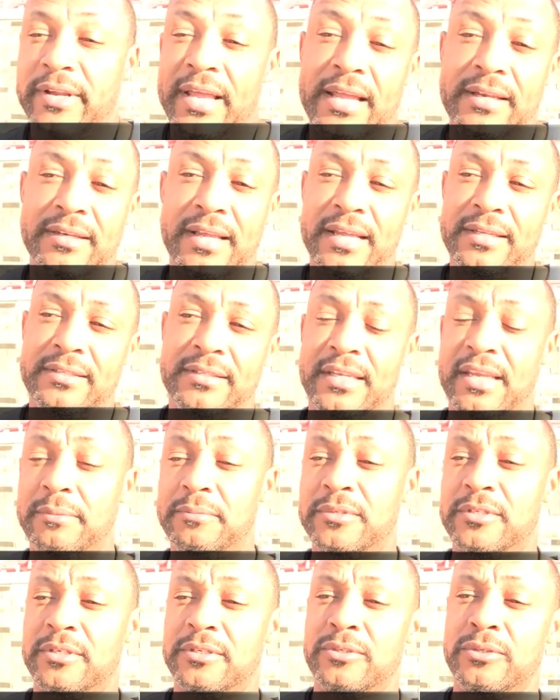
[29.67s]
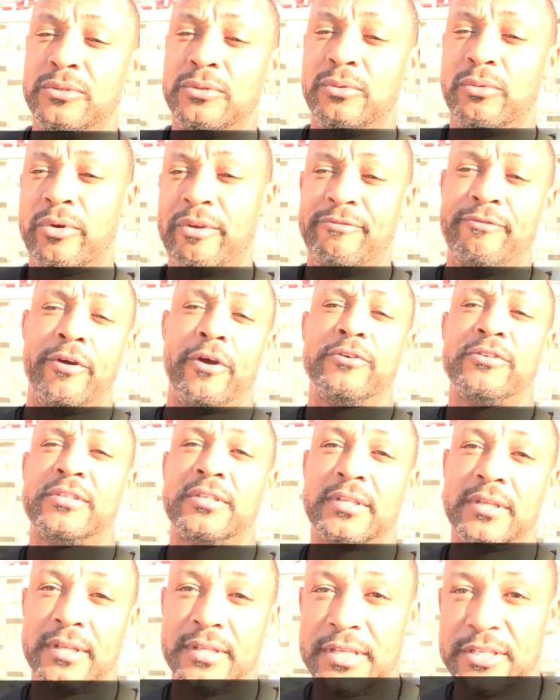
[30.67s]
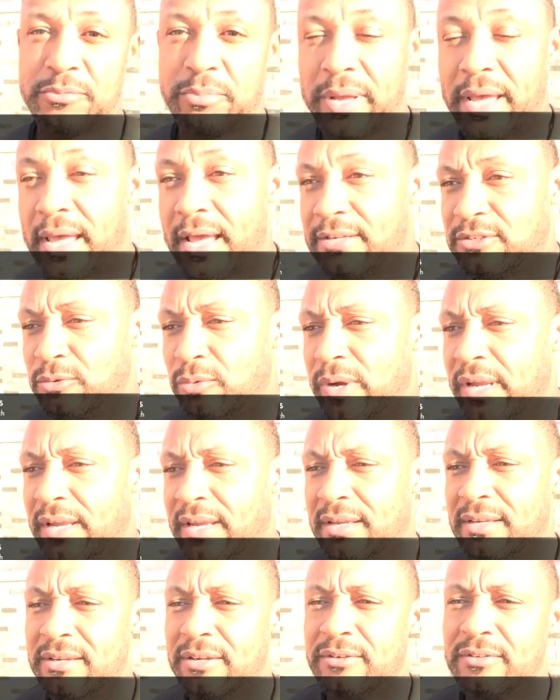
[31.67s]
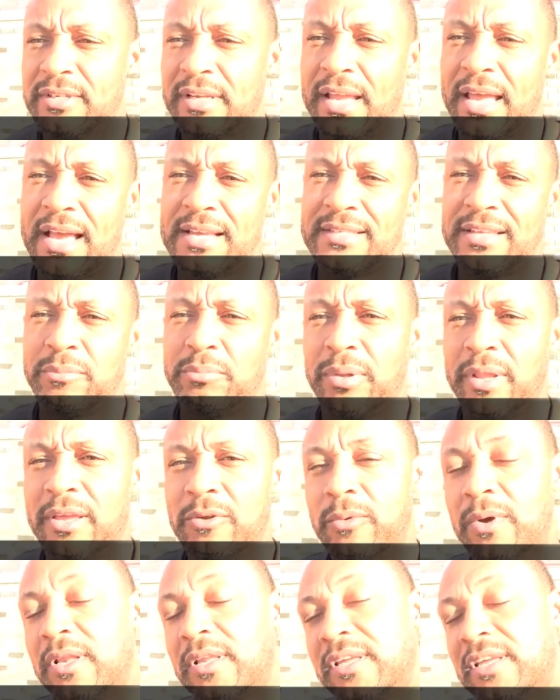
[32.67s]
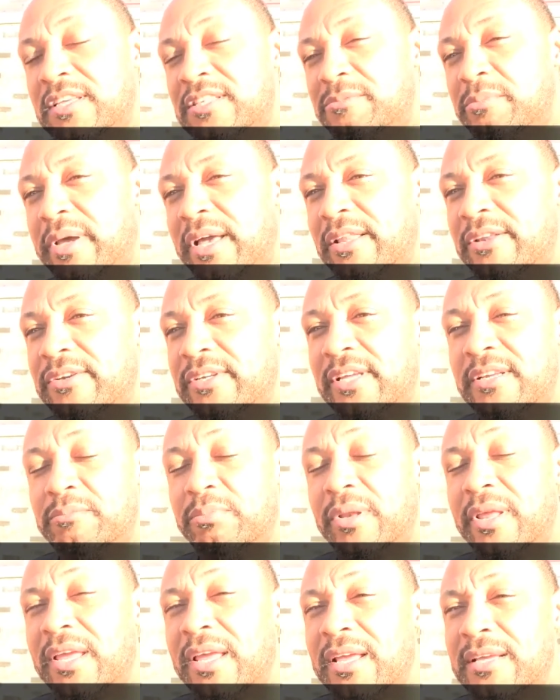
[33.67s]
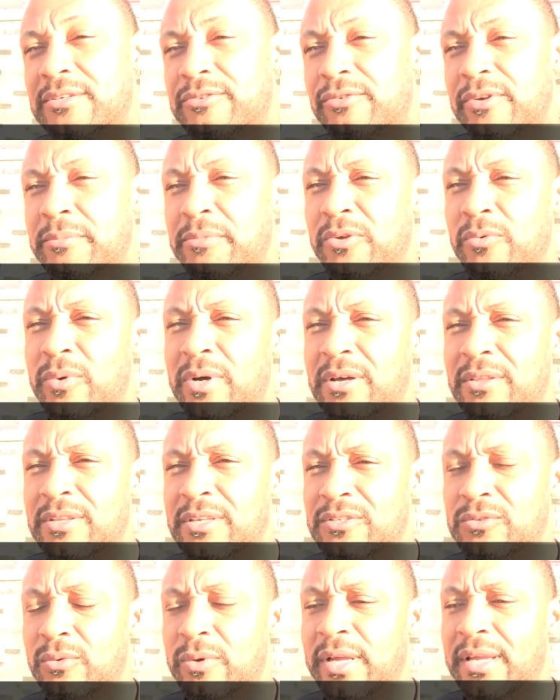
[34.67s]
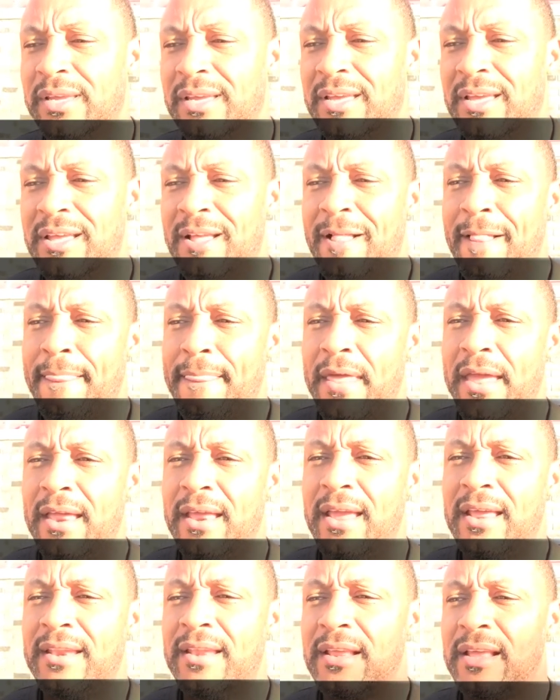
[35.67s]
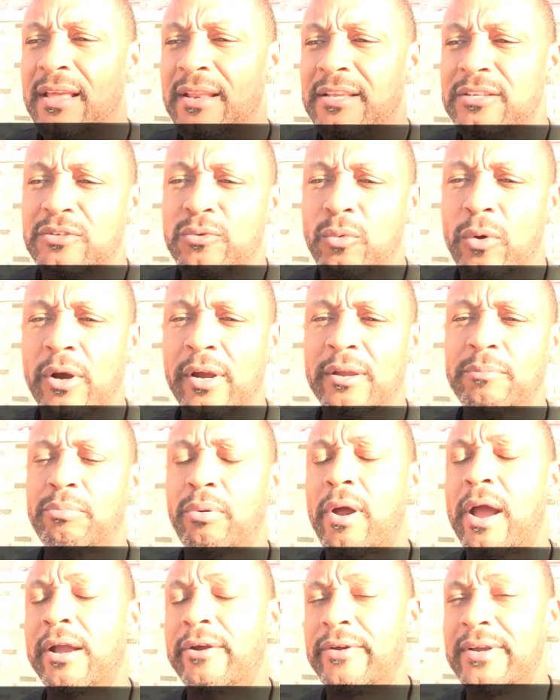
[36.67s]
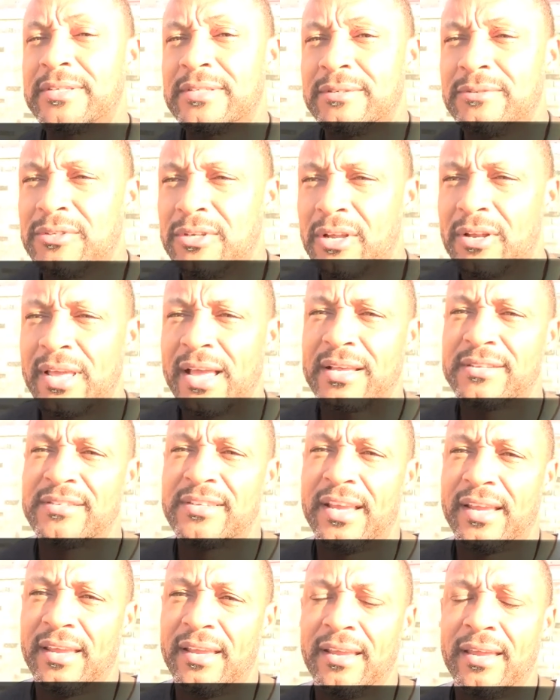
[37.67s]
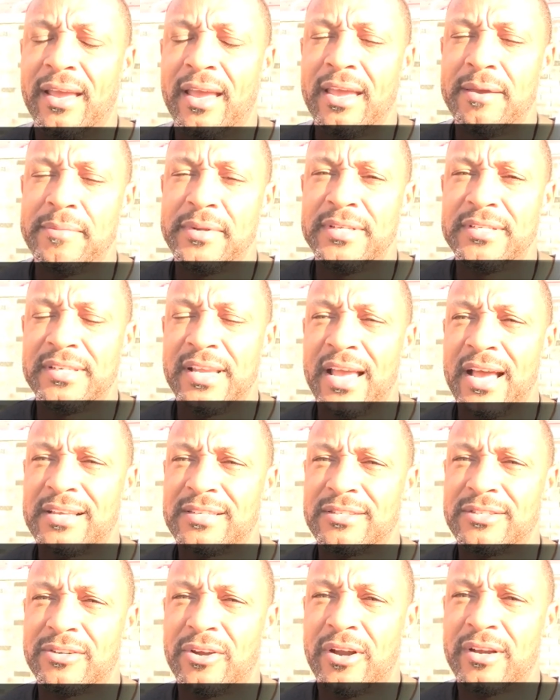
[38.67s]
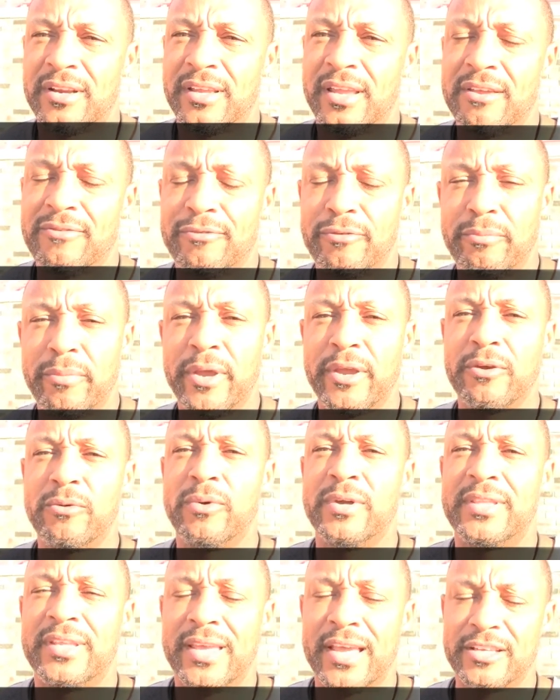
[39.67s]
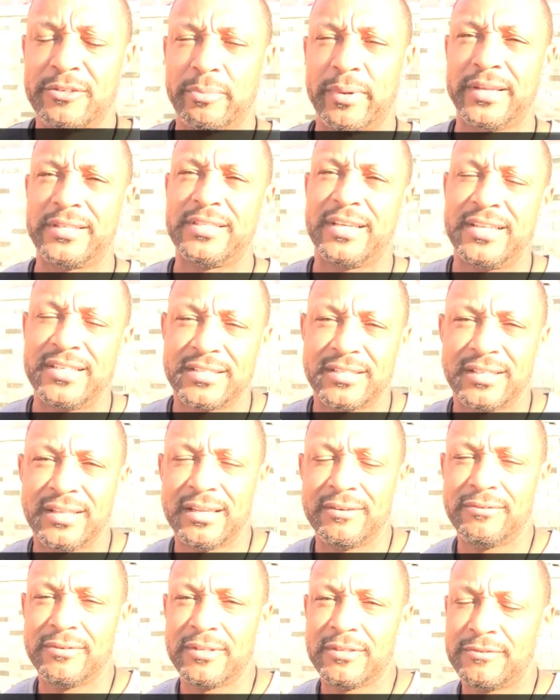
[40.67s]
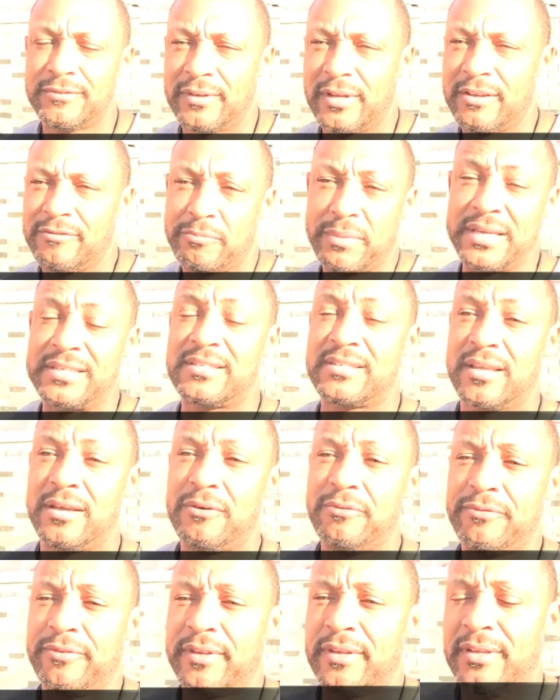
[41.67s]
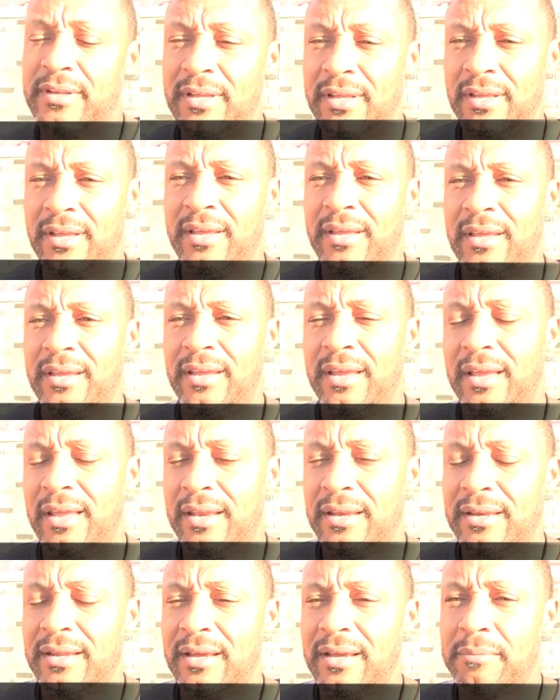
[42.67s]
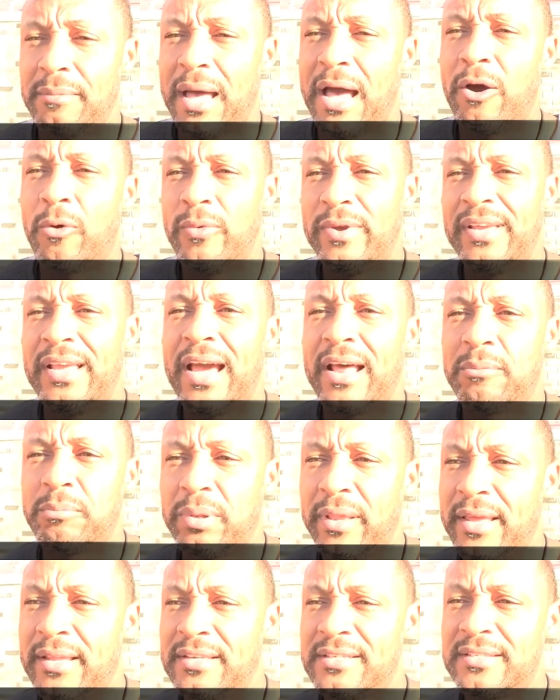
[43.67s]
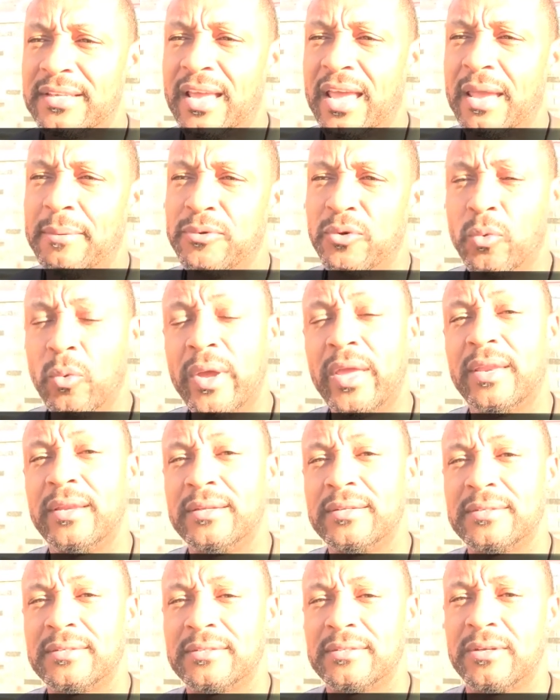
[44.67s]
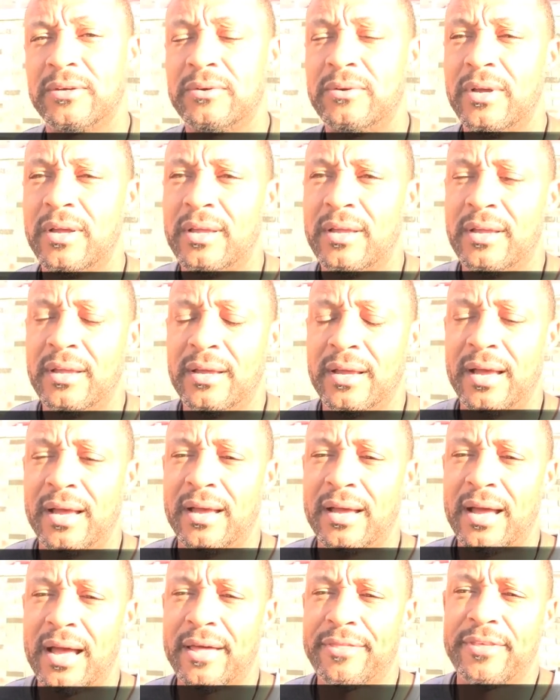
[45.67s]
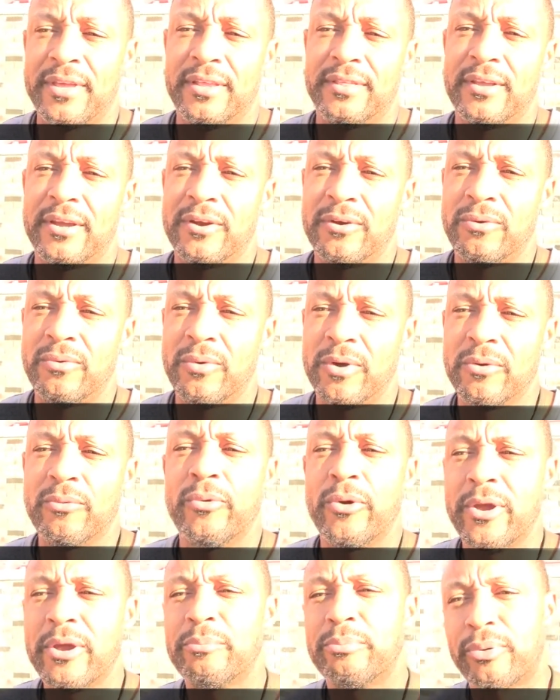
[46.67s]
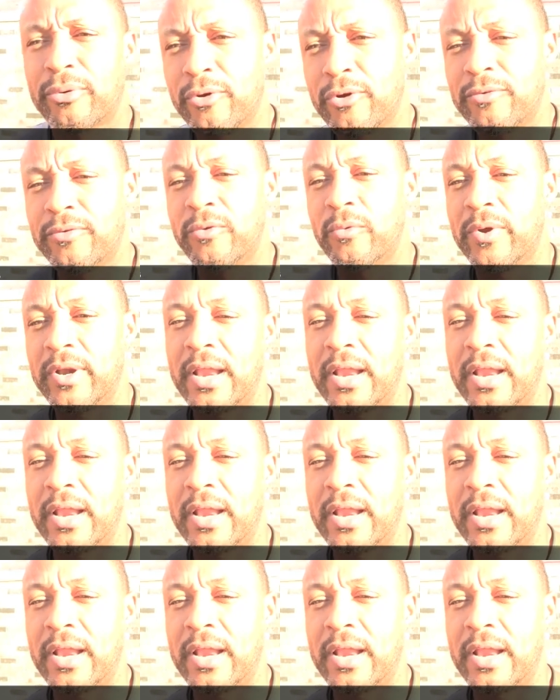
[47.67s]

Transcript: That seemed to reverse this past week. You know, some guys that played well against Baylor didn't play extremely well this week. And it's a work in progress. It was only our second game, and these guys are starting to get familiar with the expectation level of myself and how we got to play this game to win. So I think we're improving.